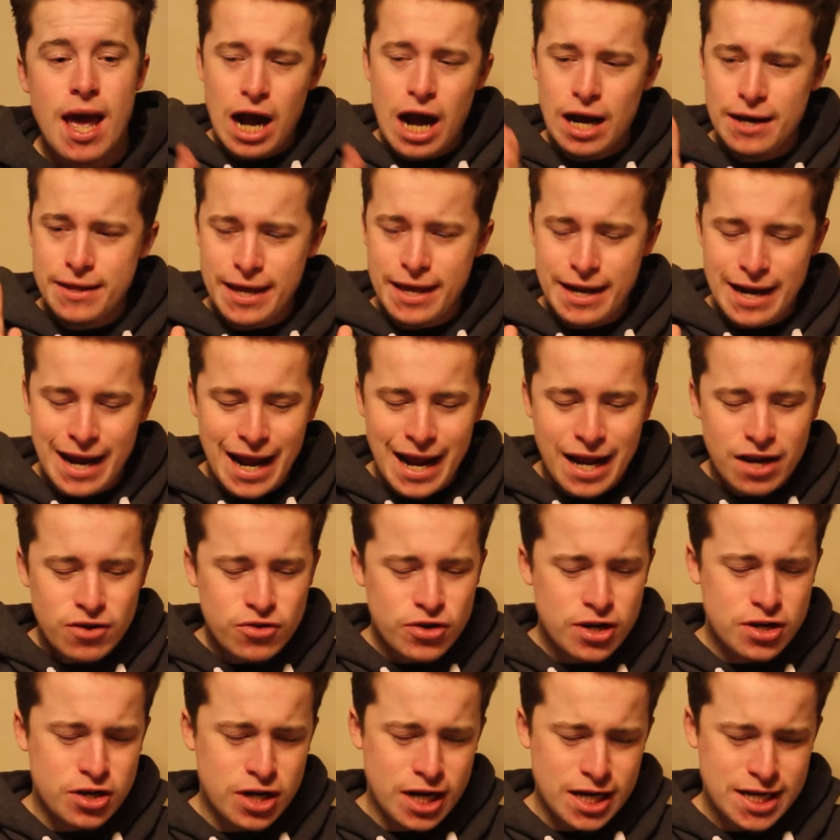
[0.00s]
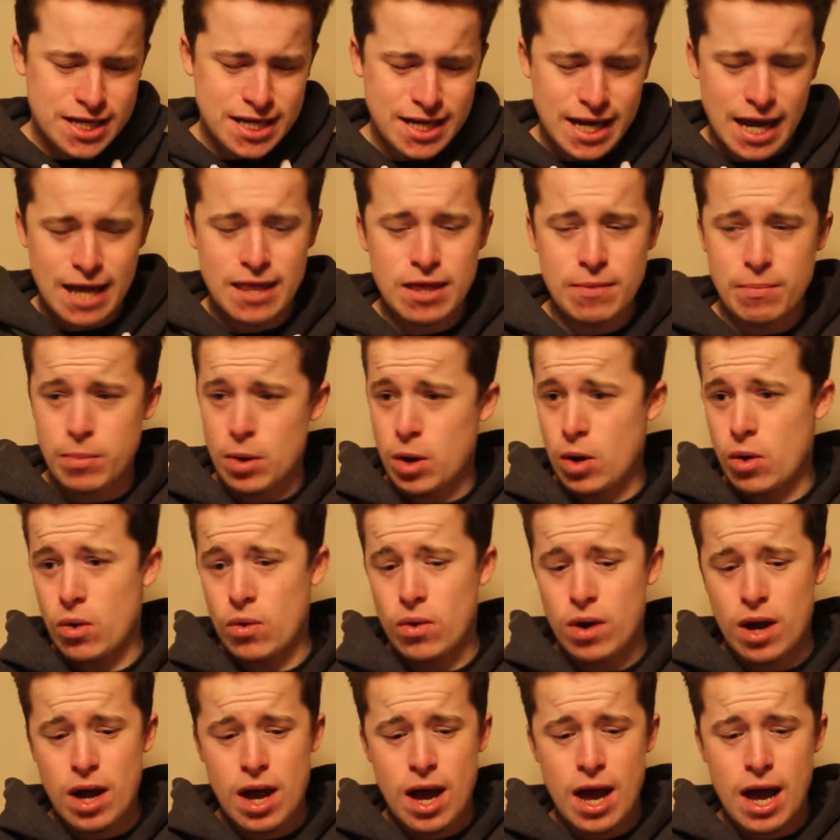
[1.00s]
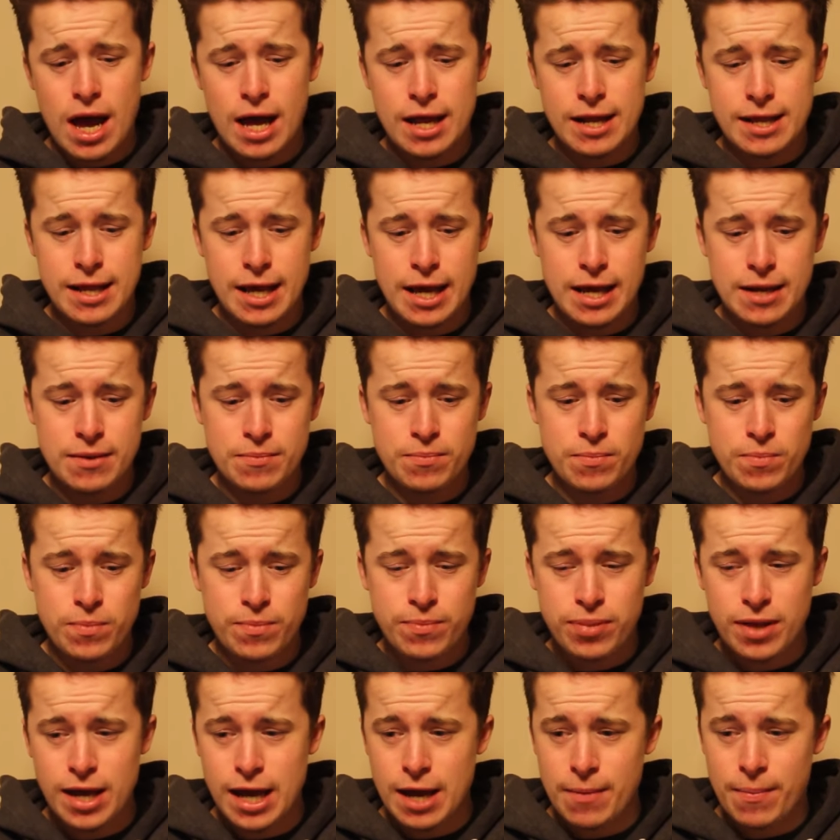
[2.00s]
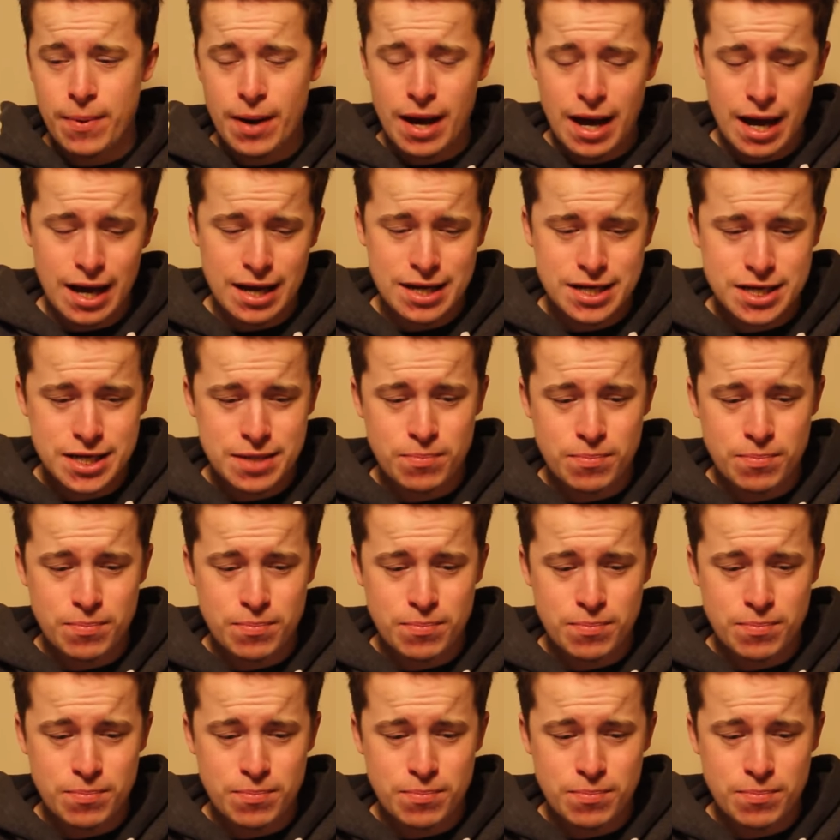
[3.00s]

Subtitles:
And then Hendry tries to get the ball and then play a pass,